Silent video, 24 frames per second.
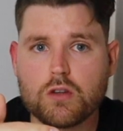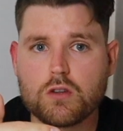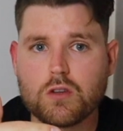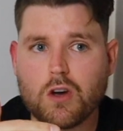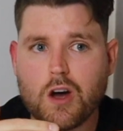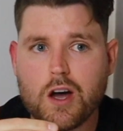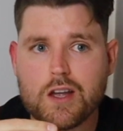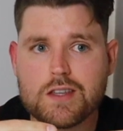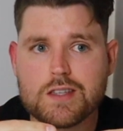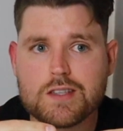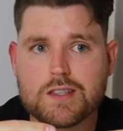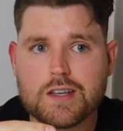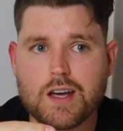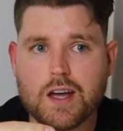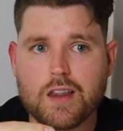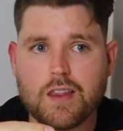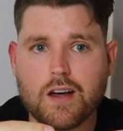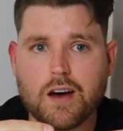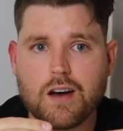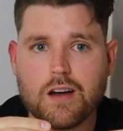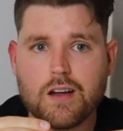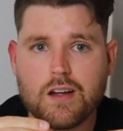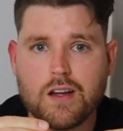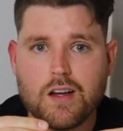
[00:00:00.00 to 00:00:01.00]
tight
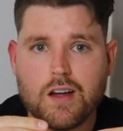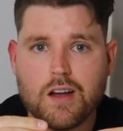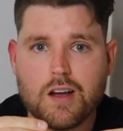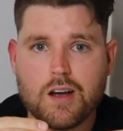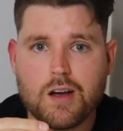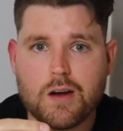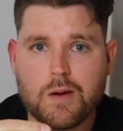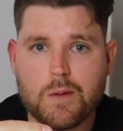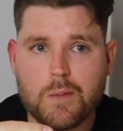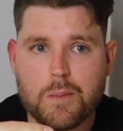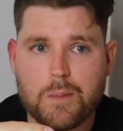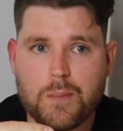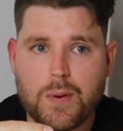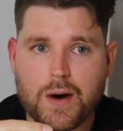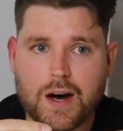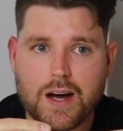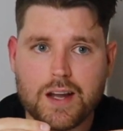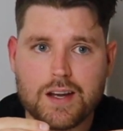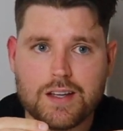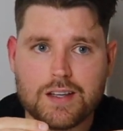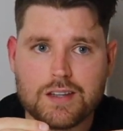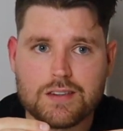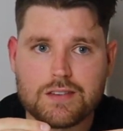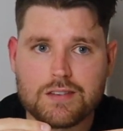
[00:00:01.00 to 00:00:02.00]
together,
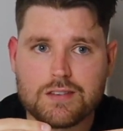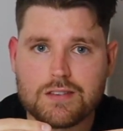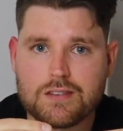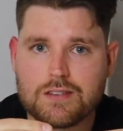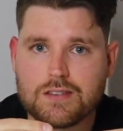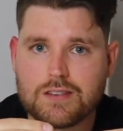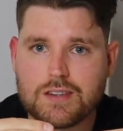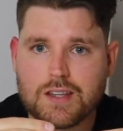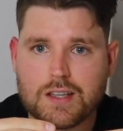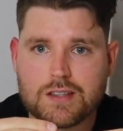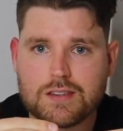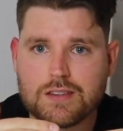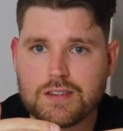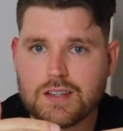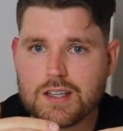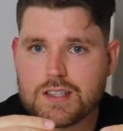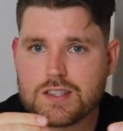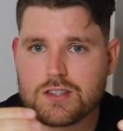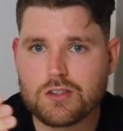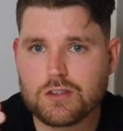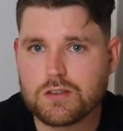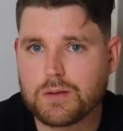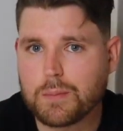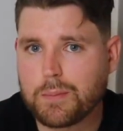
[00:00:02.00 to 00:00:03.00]
but that's
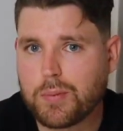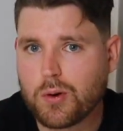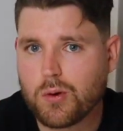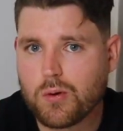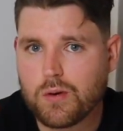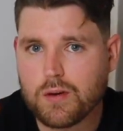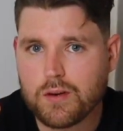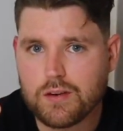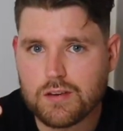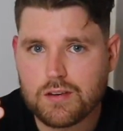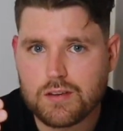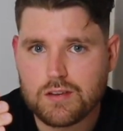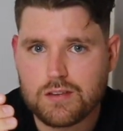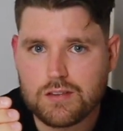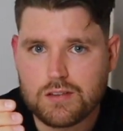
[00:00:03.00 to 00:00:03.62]
not the point.